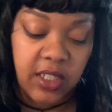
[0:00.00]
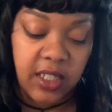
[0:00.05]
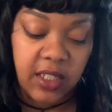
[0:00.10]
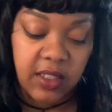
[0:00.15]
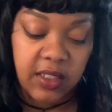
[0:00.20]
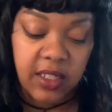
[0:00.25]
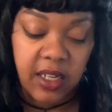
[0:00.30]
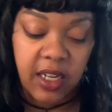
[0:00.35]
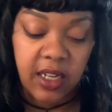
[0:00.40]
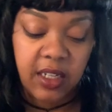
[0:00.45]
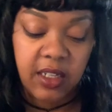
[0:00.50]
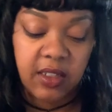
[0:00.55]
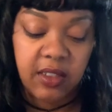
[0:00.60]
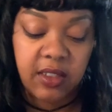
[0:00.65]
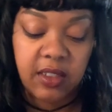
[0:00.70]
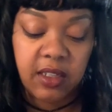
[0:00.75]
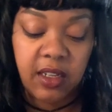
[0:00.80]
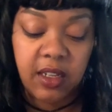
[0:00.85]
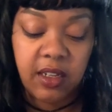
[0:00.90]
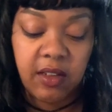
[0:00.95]
outside of
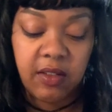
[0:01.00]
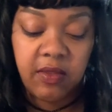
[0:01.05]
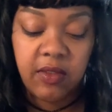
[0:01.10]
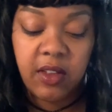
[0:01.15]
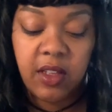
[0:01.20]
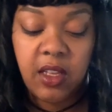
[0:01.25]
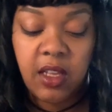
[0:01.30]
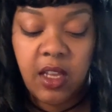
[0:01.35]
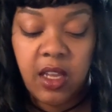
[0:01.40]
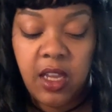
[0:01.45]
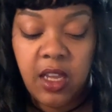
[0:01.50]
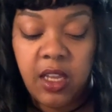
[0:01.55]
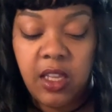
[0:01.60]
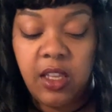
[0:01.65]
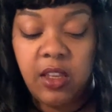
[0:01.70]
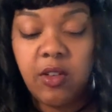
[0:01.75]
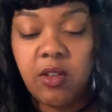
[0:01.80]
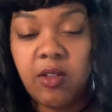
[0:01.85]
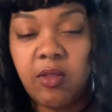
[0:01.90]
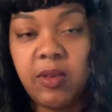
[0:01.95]
yourself,
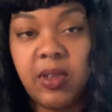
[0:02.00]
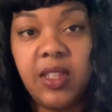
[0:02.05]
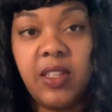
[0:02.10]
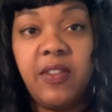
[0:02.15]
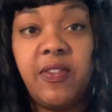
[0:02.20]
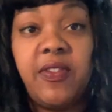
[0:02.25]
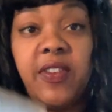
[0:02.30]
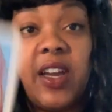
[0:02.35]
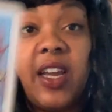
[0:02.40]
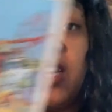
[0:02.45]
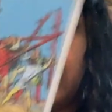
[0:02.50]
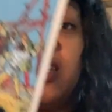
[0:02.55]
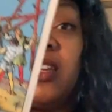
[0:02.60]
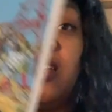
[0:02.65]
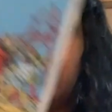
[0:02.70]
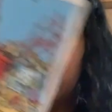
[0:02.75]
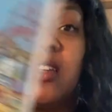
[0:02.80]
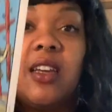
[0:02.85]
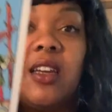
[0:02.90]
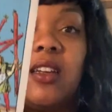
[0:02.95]
you're really
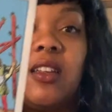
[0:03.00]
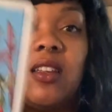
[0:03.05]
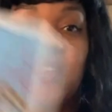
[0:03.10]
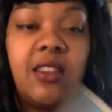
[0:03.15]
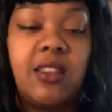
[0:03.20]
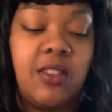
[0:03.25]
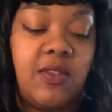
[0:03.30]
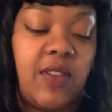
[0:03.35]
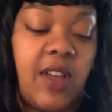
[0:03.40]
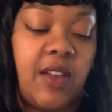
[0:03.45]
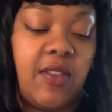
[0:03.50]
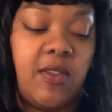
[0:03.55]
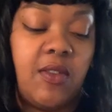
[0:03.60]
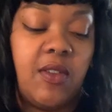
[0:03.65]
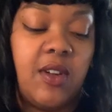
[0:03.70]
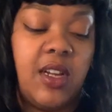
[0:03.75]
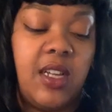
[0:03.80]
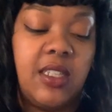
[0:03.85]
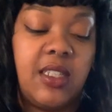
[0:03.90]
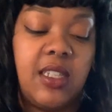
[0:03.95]
fighting kind of like this 5 of
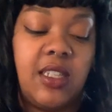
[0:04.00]
Wands,